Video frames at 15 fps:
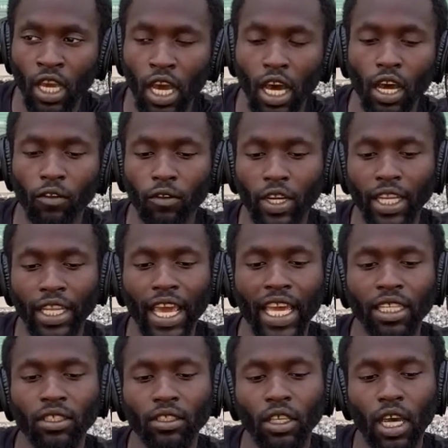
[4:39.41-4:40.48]
for
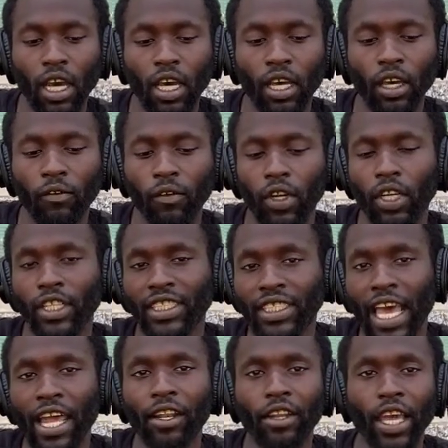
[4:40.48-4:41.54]
the
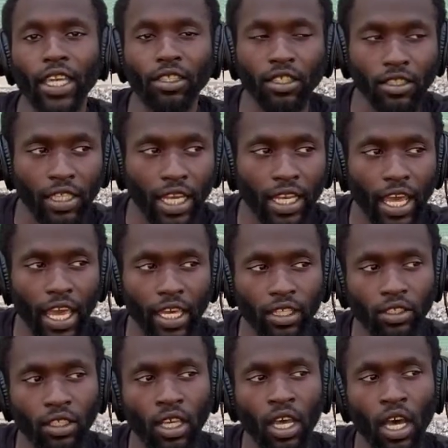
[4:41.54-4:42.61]
Saturdays and
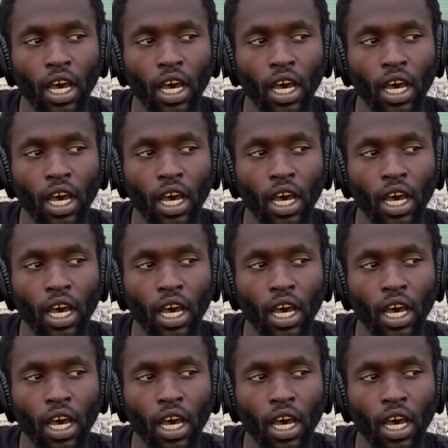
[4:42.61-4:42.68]
Sundays